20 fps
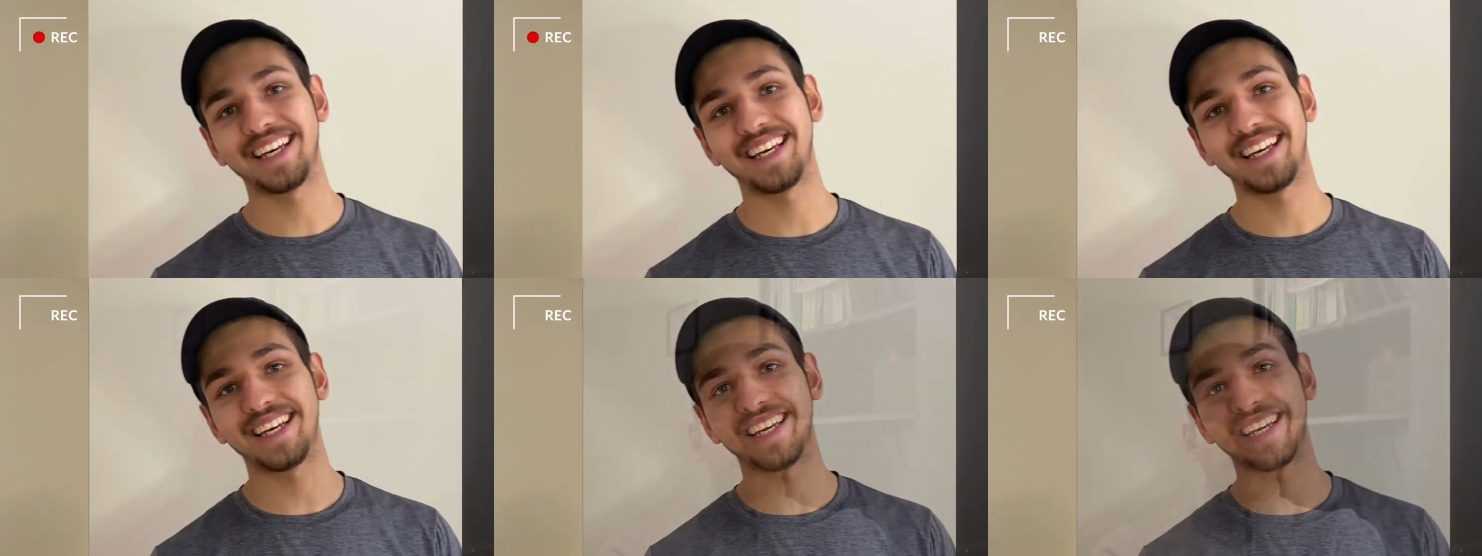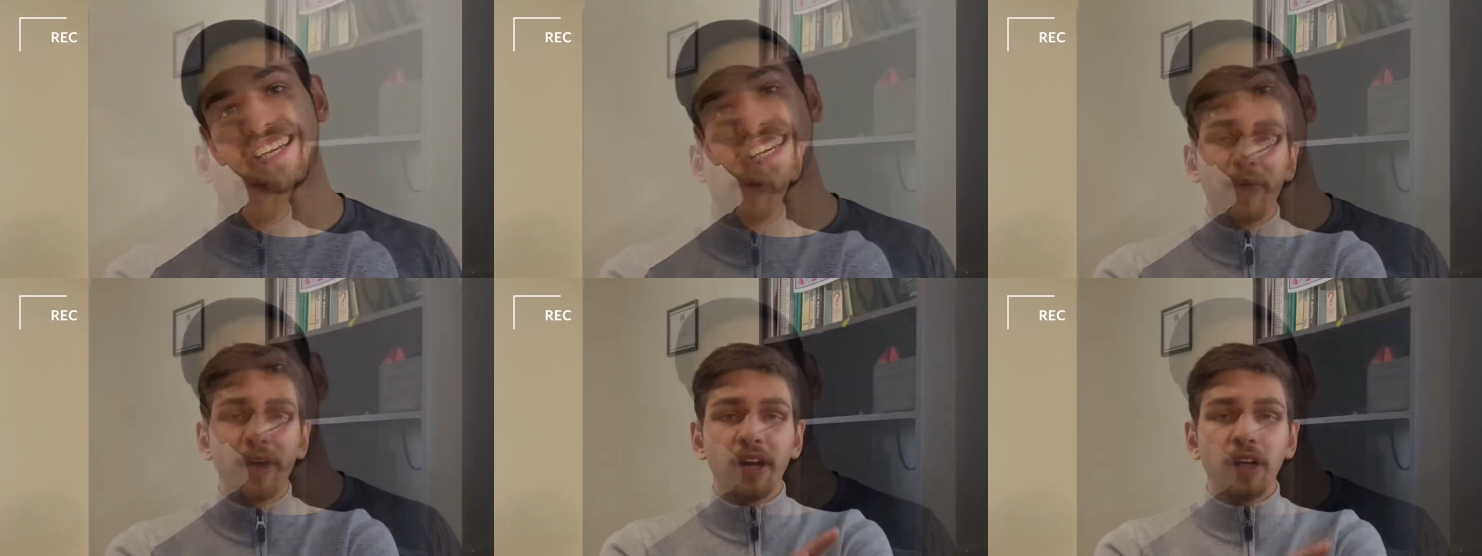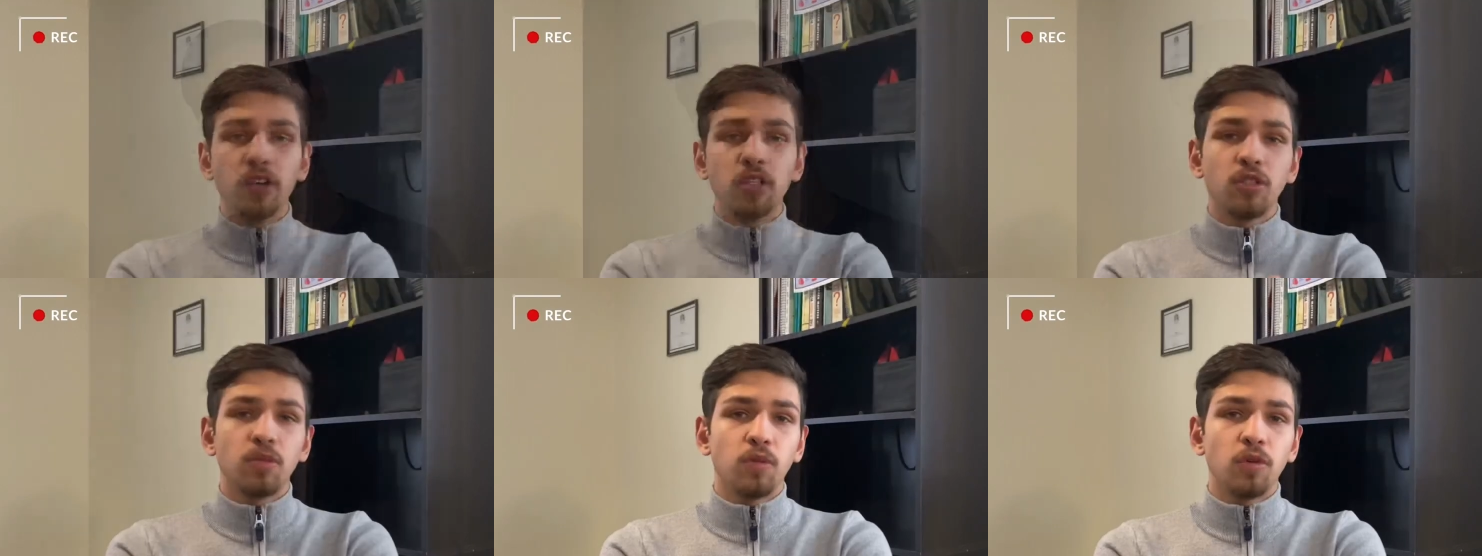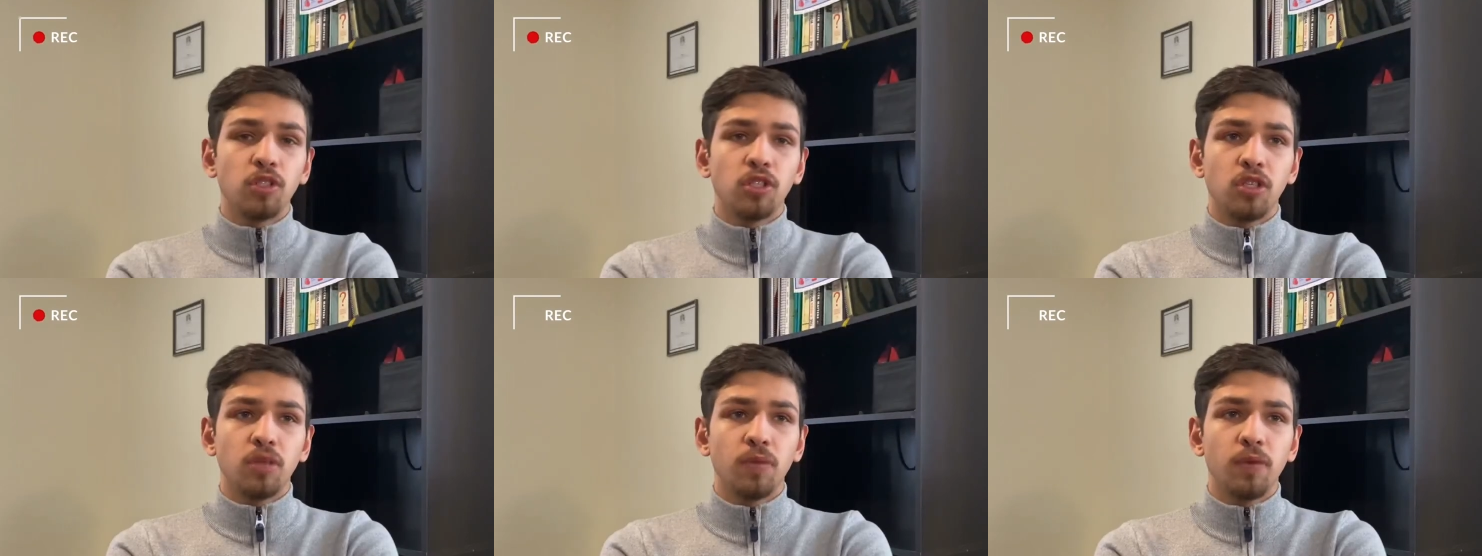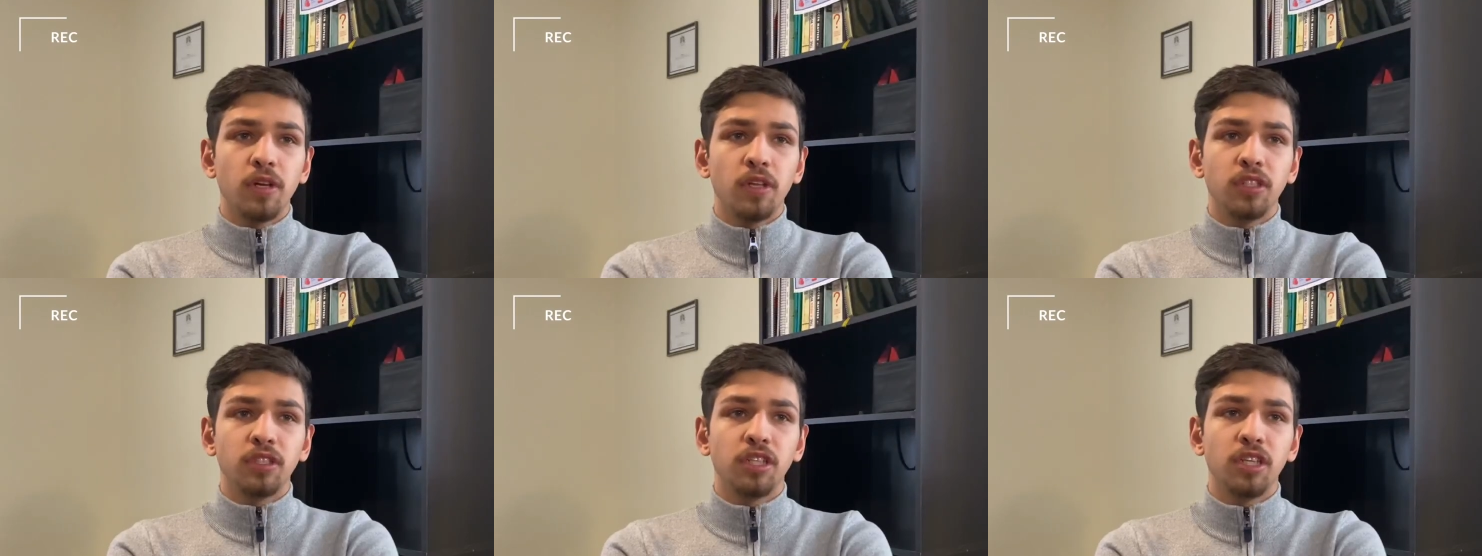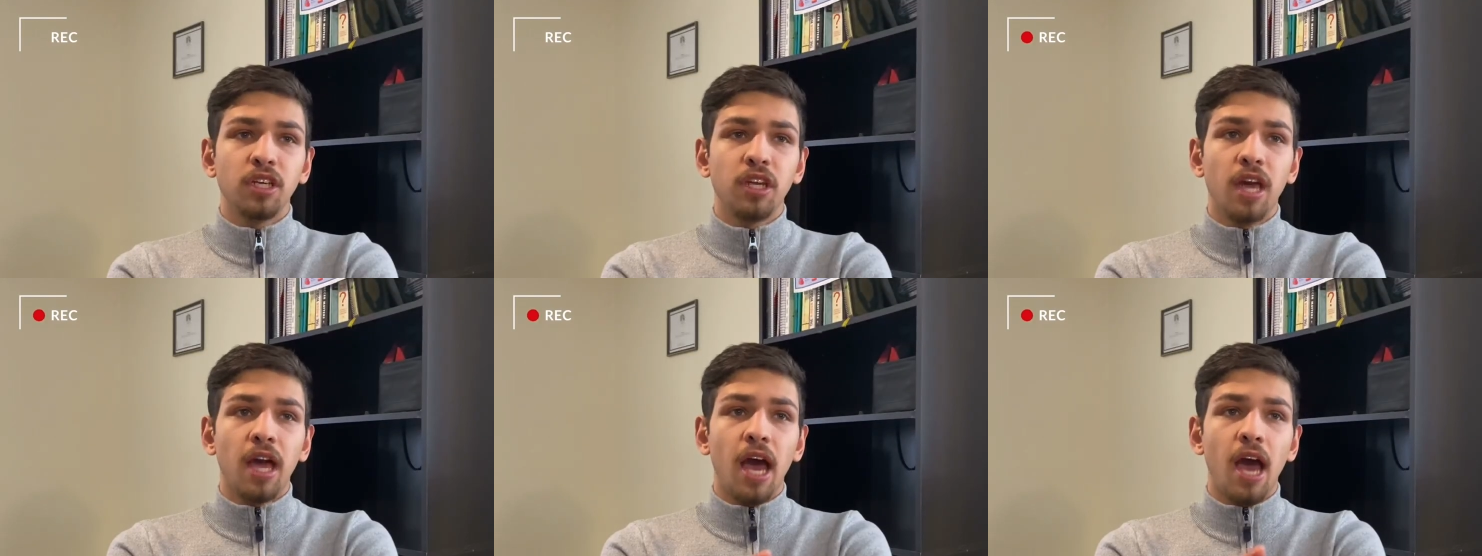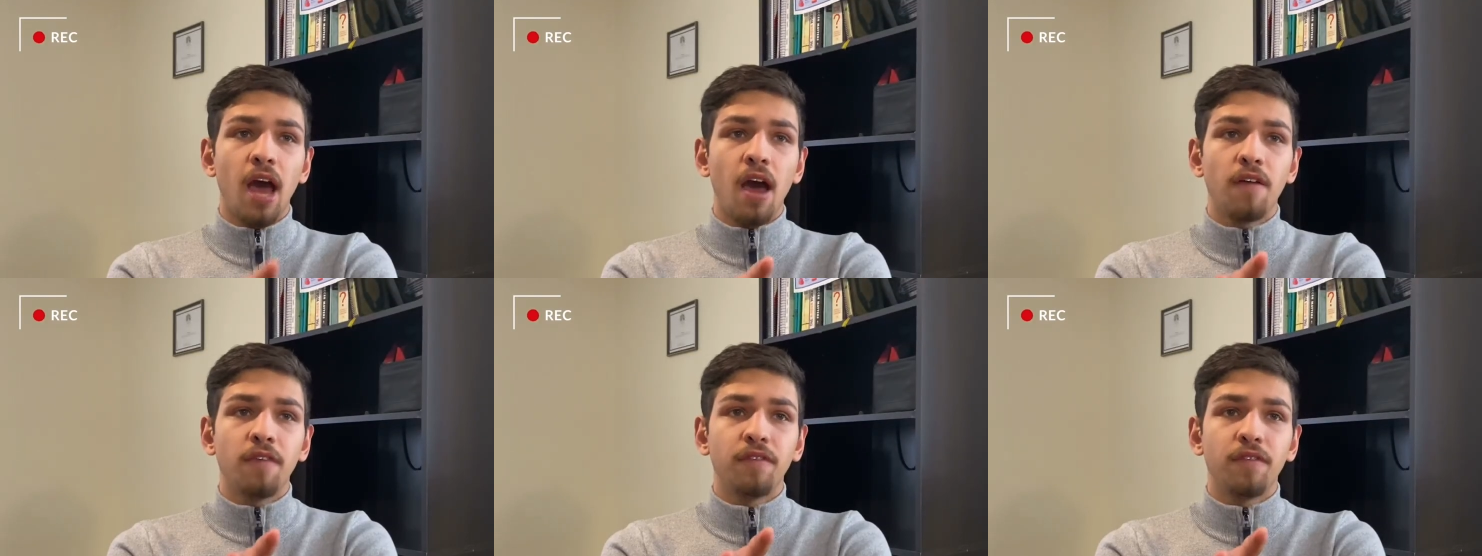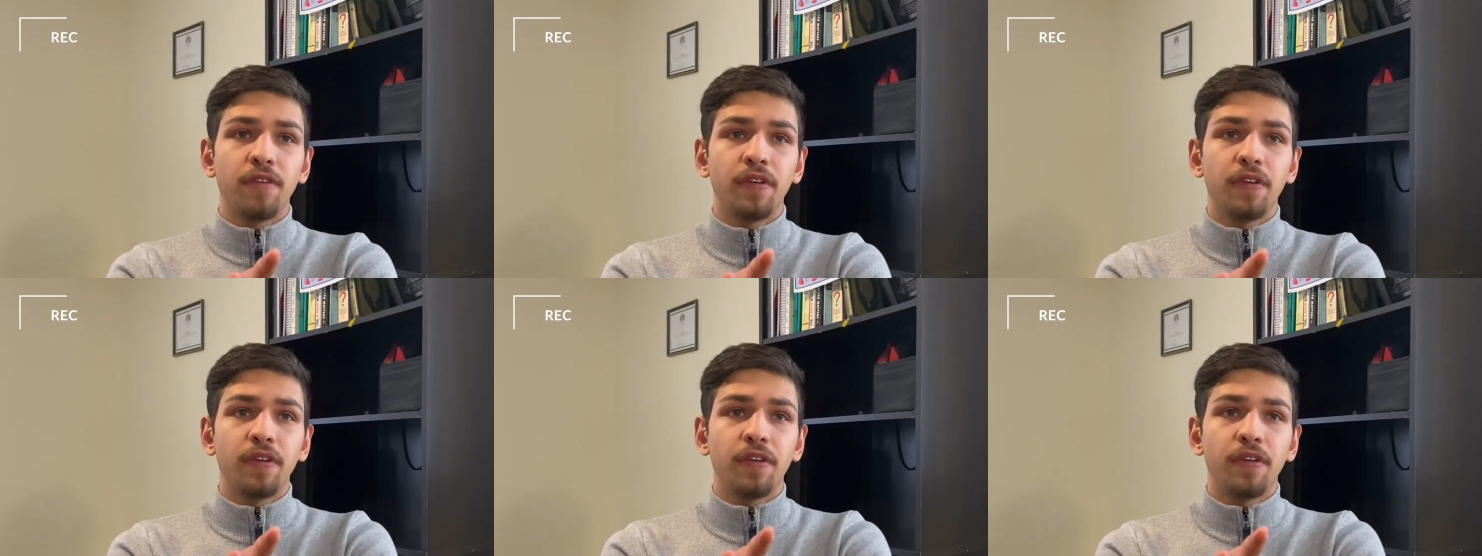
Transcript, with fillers: my main responsibility have